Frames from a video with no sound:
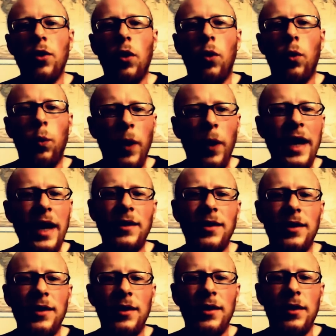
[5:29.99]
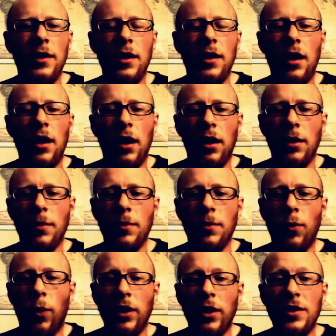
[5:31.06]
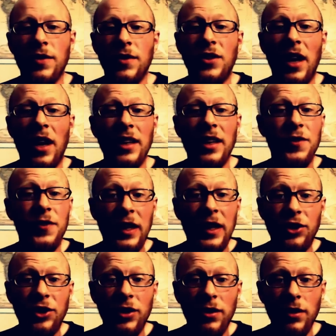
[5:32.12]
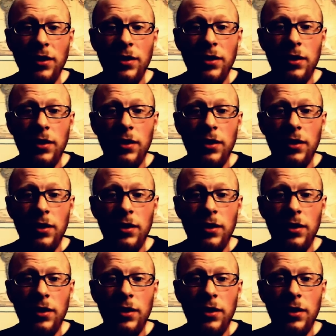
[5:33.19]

great um, works of science fiction